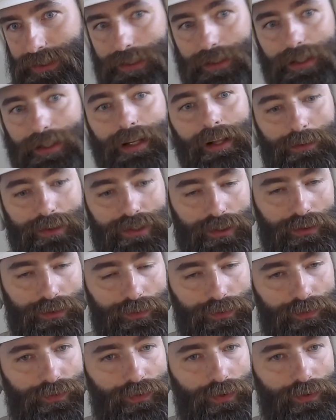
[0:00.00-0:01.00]
and sort
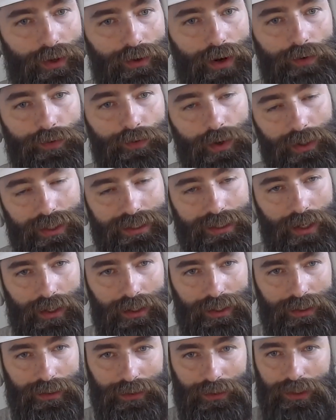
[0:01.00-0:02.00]
of are focused
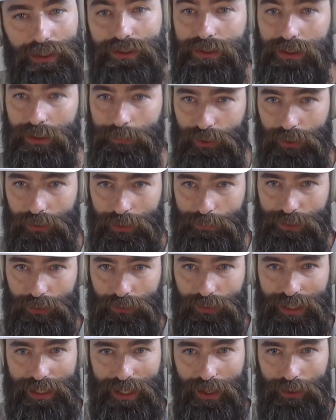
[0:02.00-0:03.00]
on consumer crypto
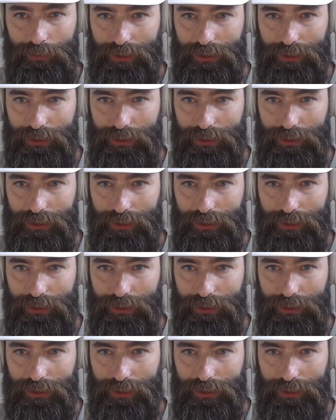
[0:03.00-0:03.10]
right now,